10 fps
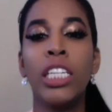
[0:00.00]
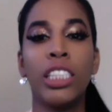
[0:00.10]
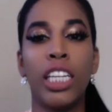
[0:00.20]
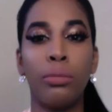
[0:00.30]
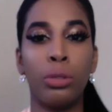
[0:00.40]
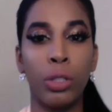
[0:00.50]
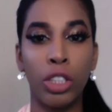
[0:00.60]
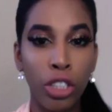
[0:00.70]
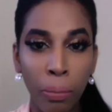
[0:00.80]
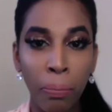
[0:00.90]
times
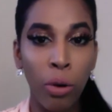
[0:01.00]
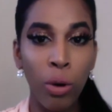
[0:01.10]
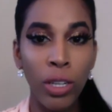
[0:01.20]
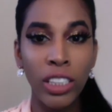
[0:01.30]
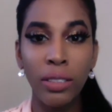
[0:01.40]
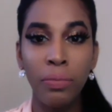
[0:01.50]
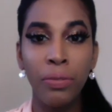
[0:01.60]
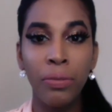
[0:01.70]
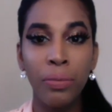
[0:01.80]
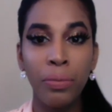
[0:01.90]
with your boys,
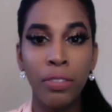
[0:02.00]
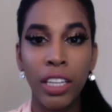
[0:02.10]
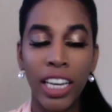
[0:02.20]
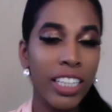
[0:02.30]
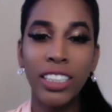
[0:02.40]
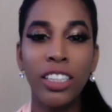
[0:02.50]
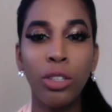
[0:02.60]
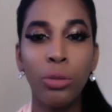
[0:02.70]
isn't the